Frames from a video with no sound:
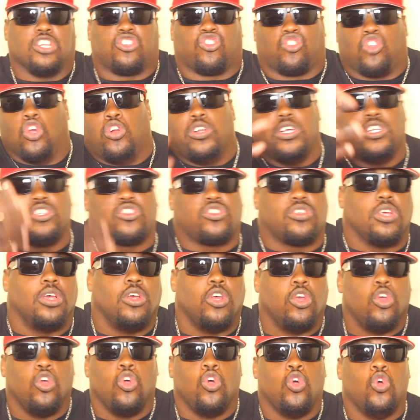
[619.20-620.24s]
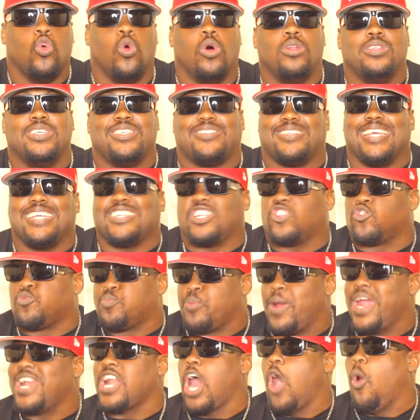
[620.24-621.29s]
students who only seek to
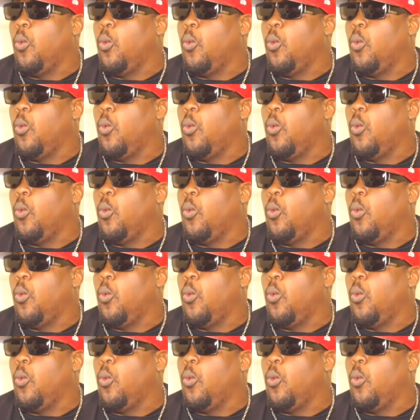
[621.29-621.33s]
spread